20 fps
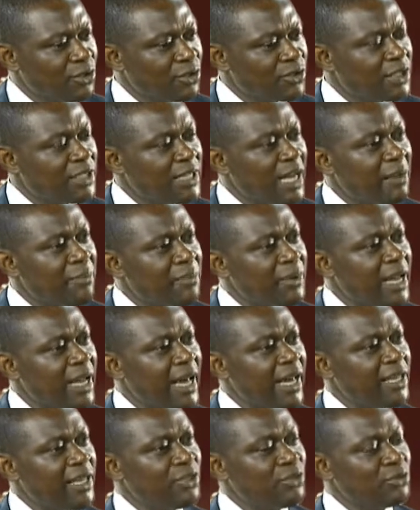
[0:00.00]
it
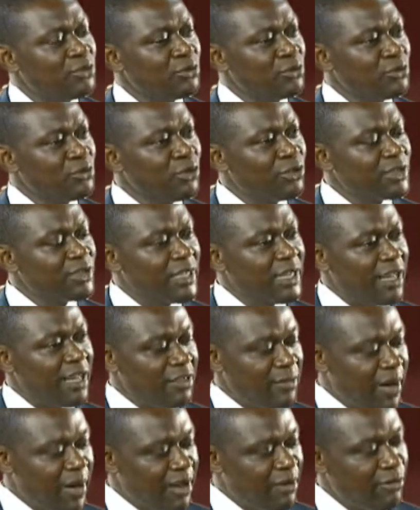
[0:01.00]
apply to those that are
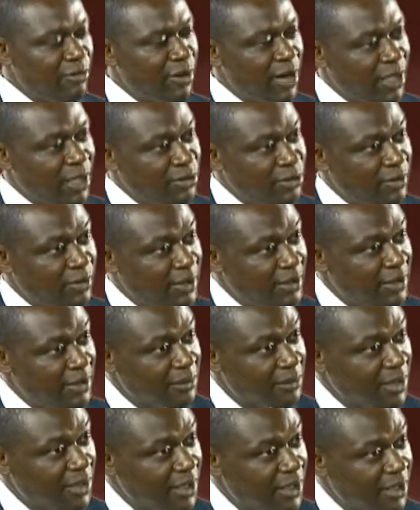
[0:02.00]
aspiring for House of Assembly in